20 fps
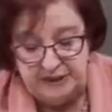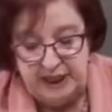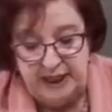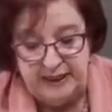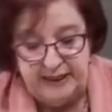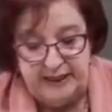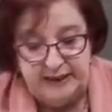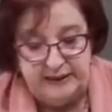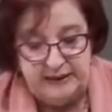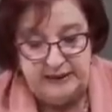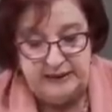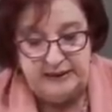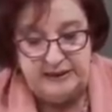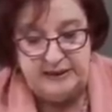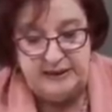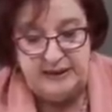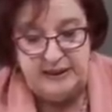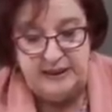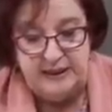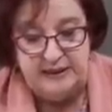die
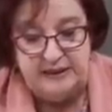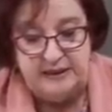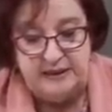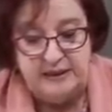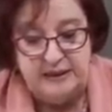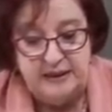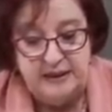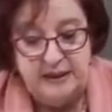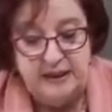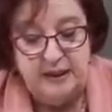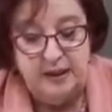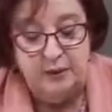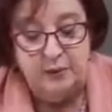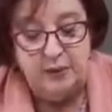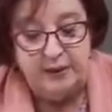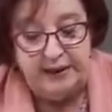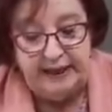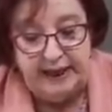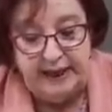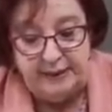intestate,
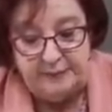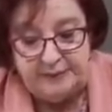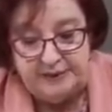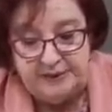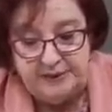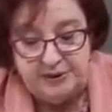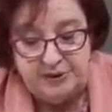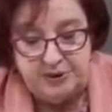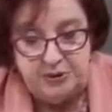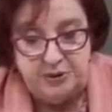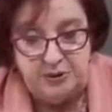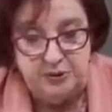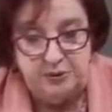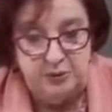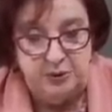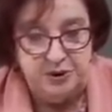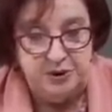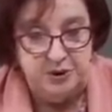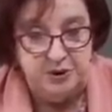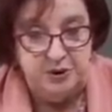what happens to
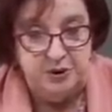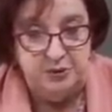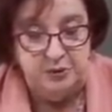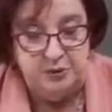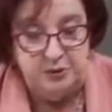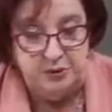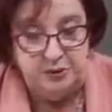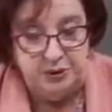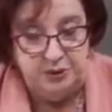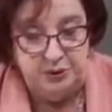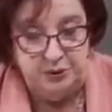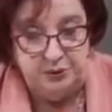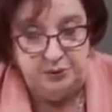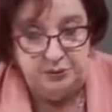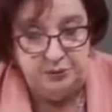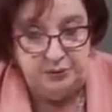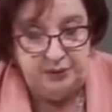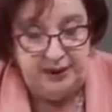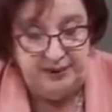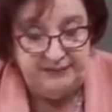what
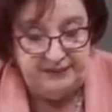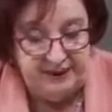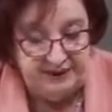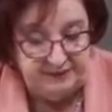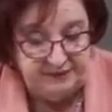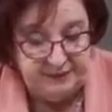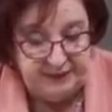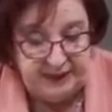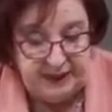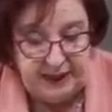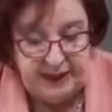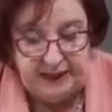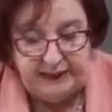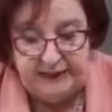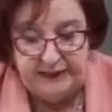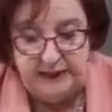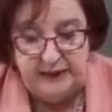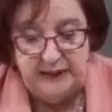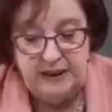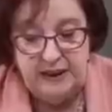you have left
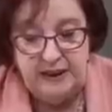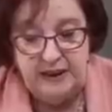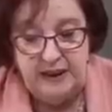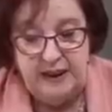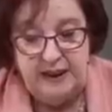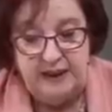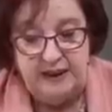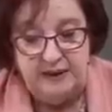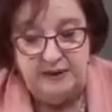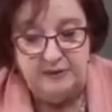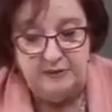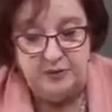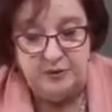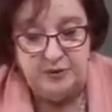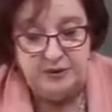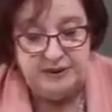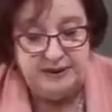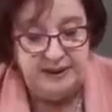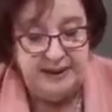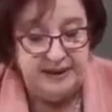behind, and of
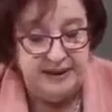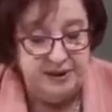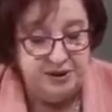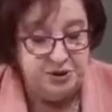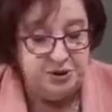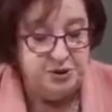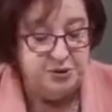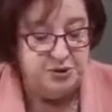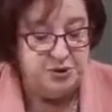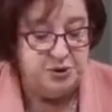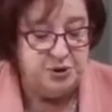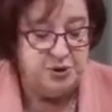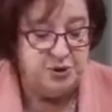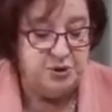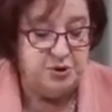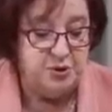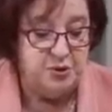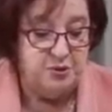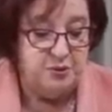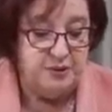course there are issues to
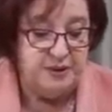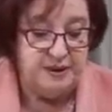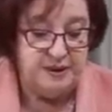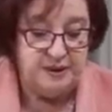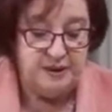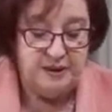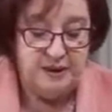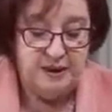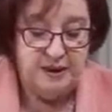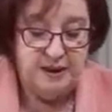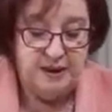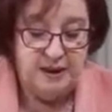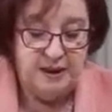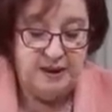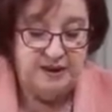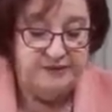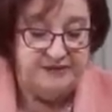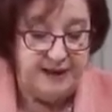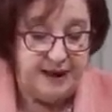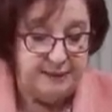do with
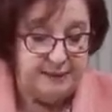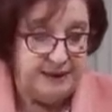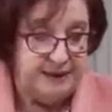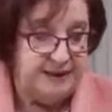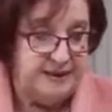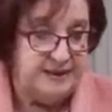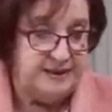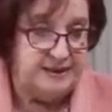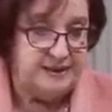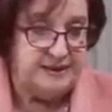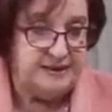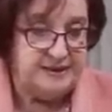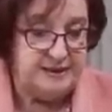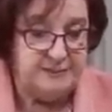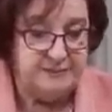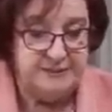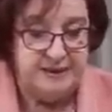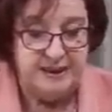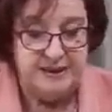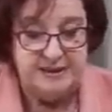families, and
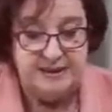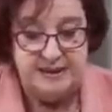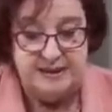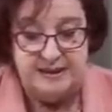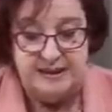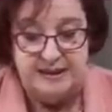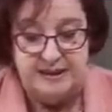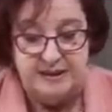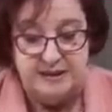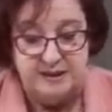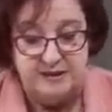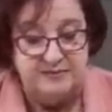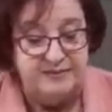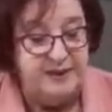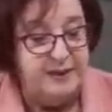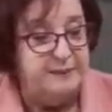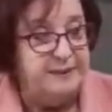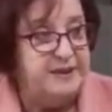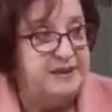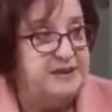sometimes this leads to
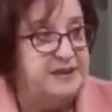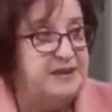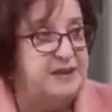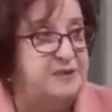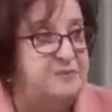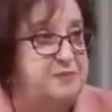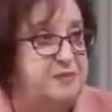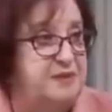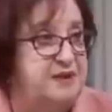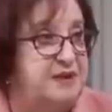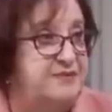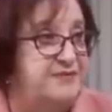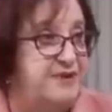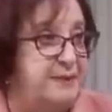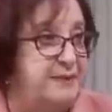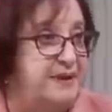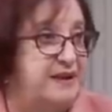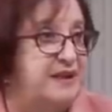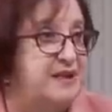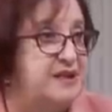
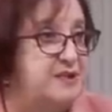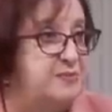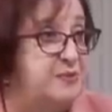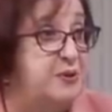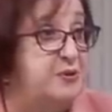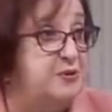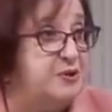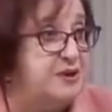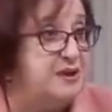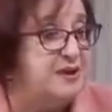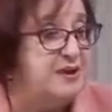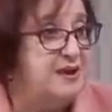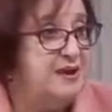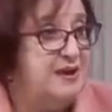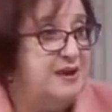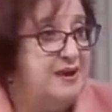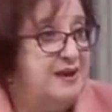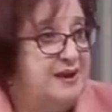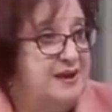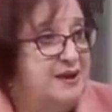family disputes,
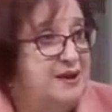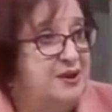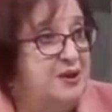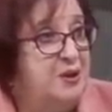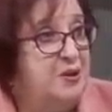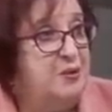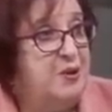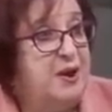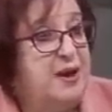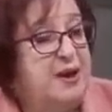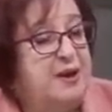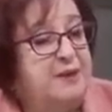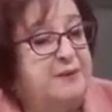you know.